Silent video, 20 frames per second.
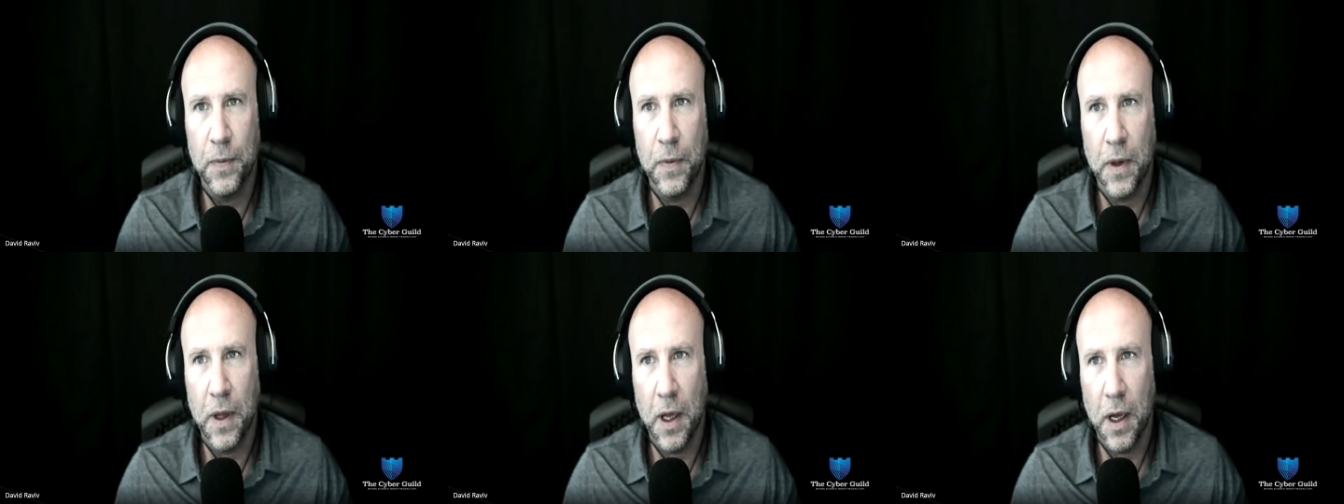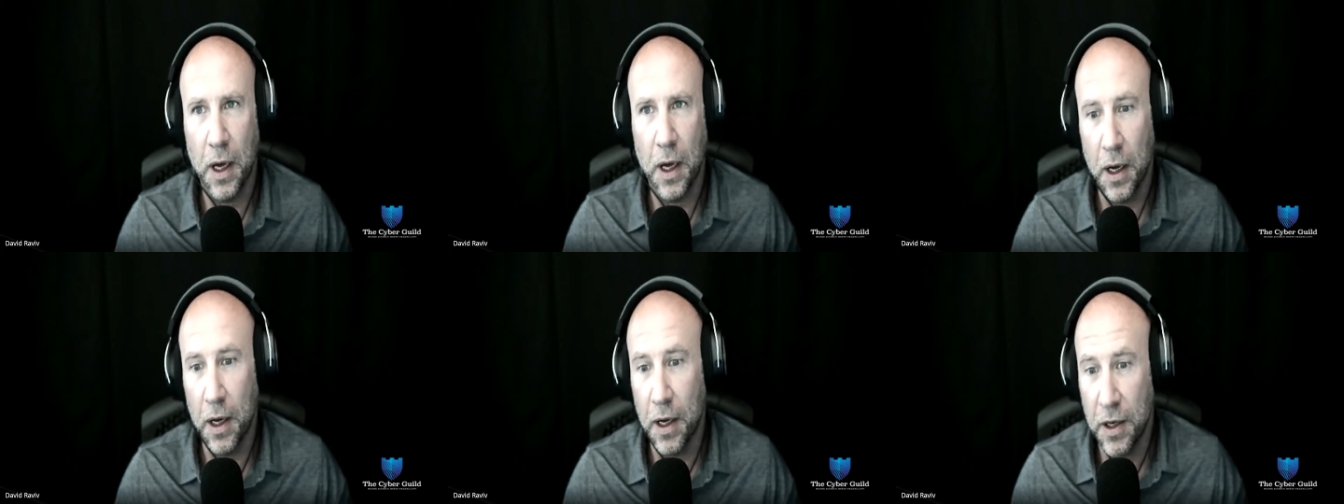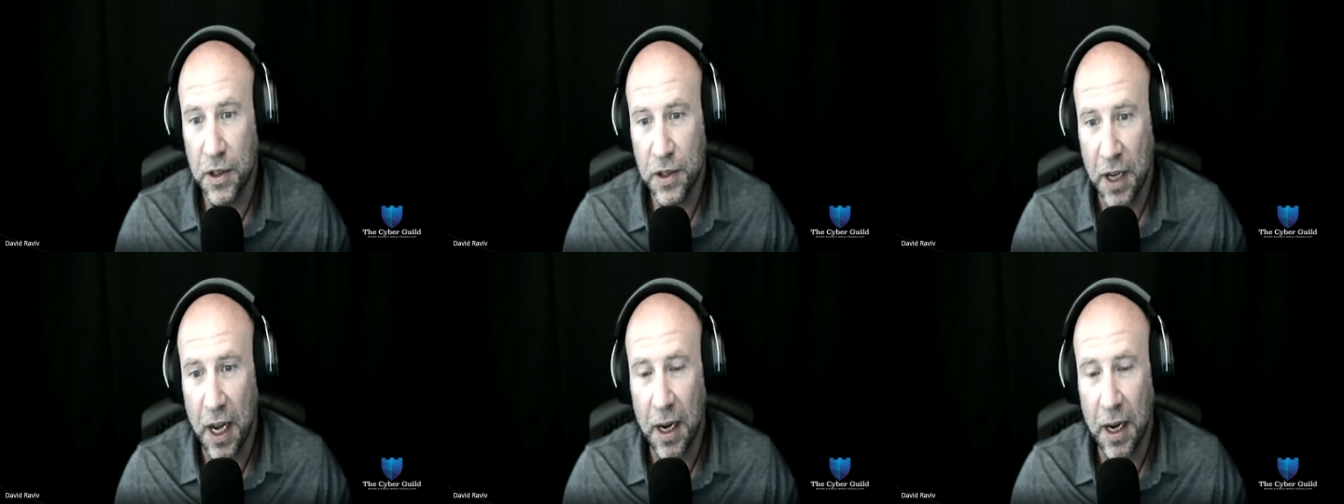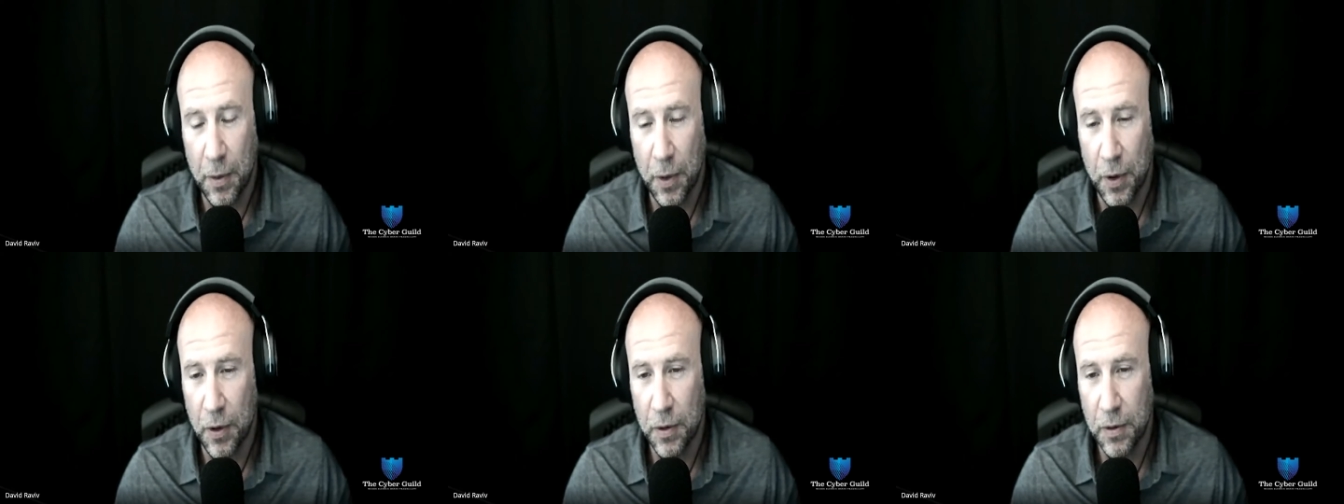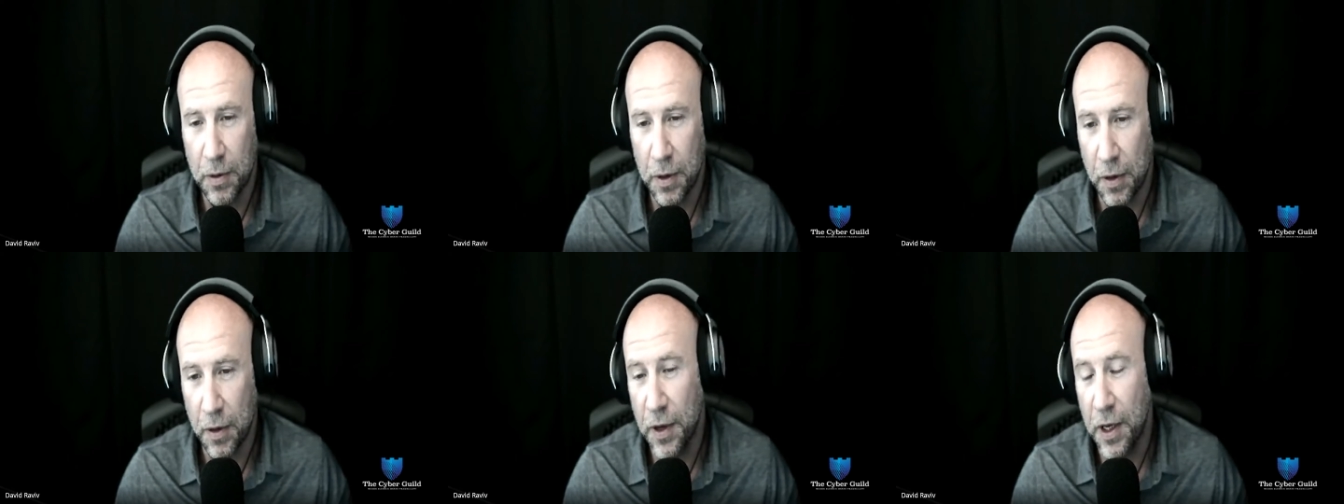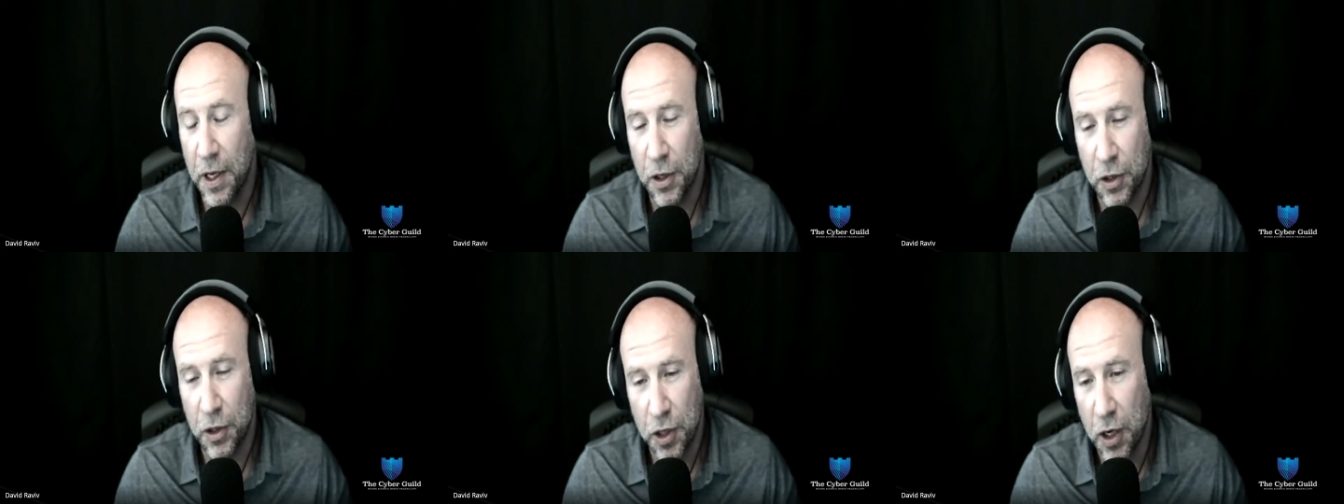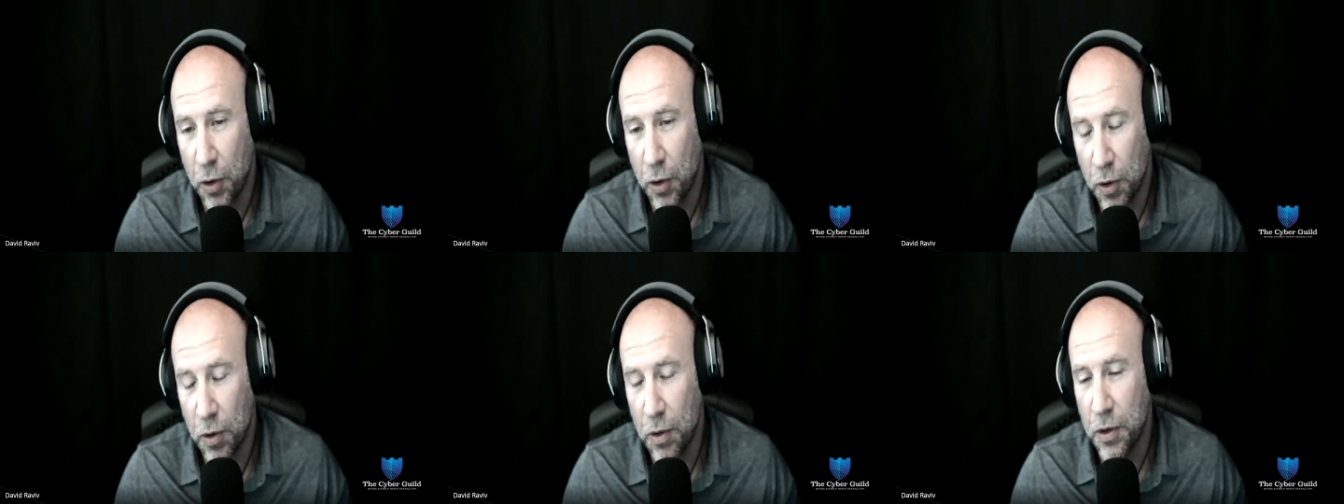cyber. I think in
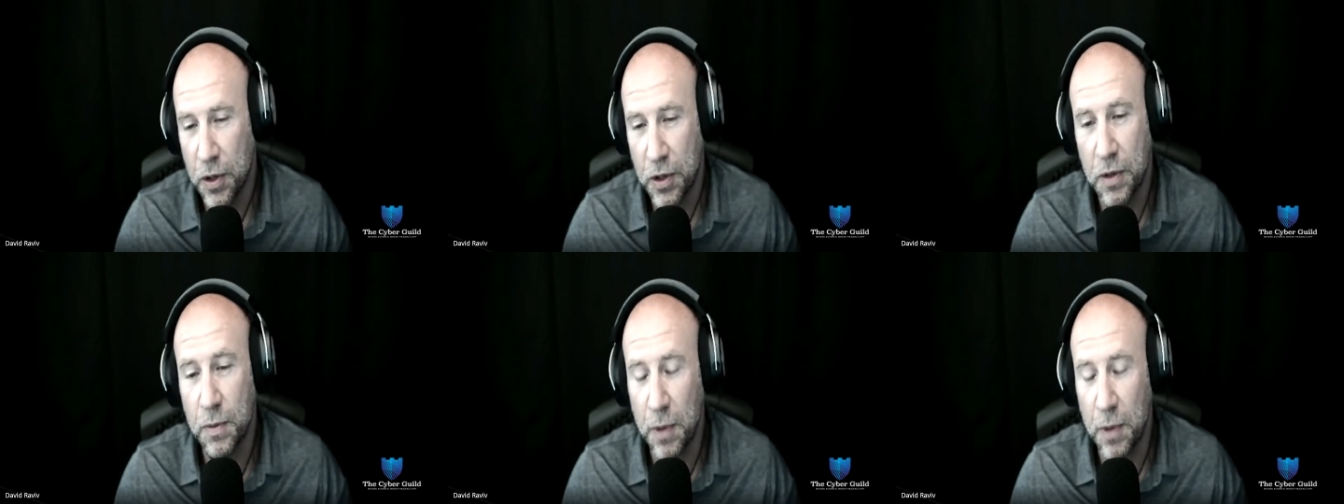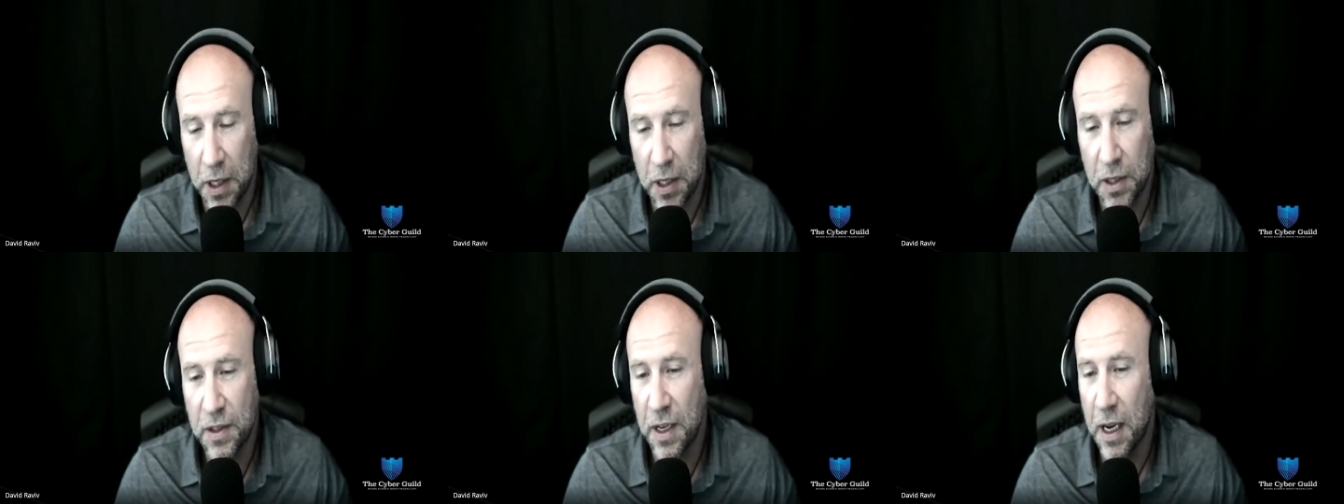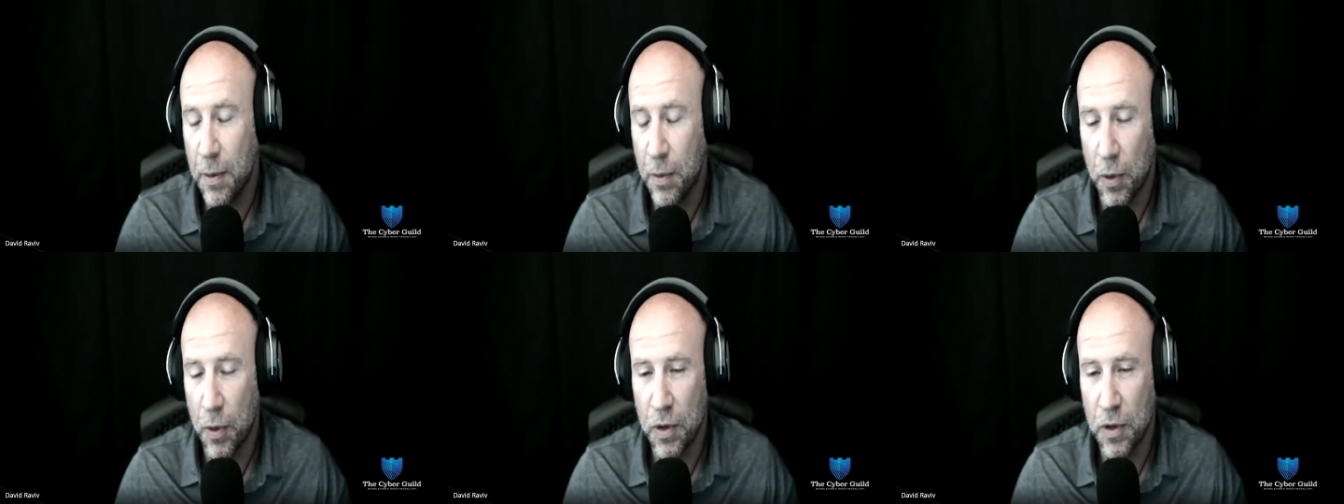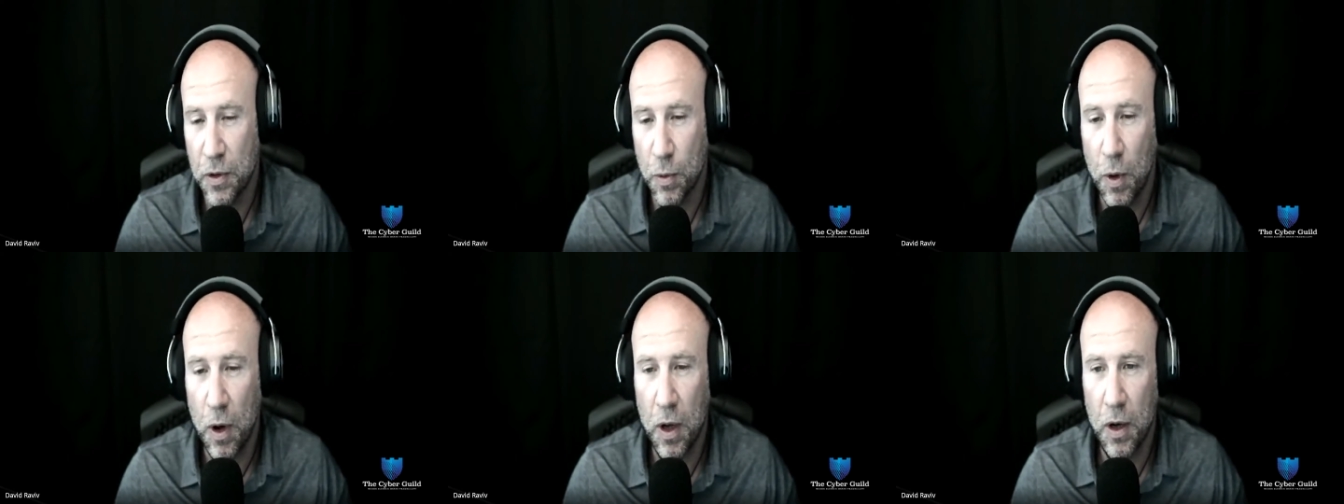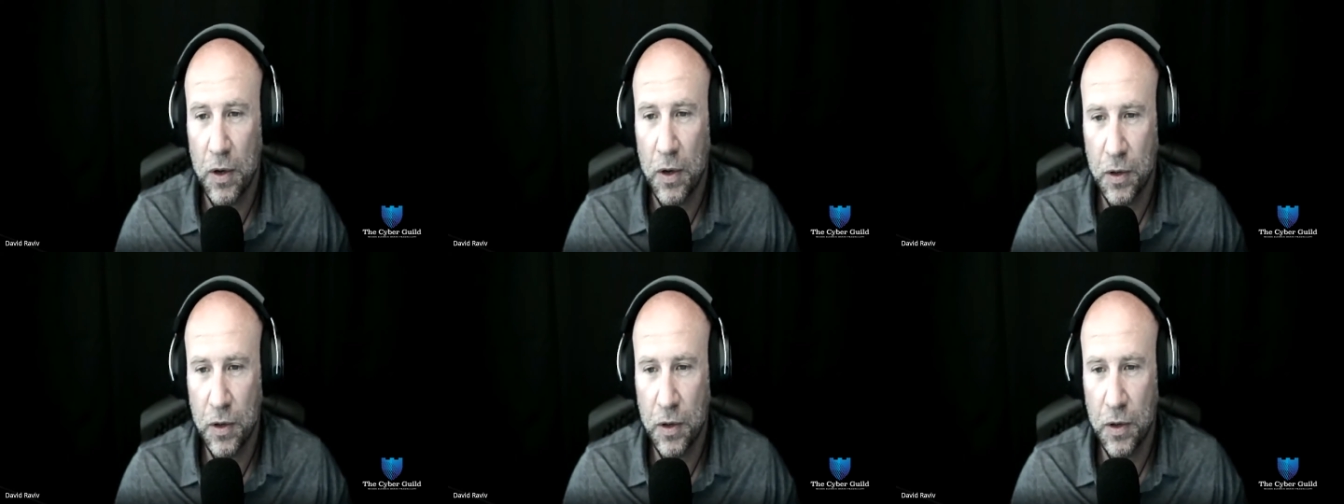general, just about in cyber as well.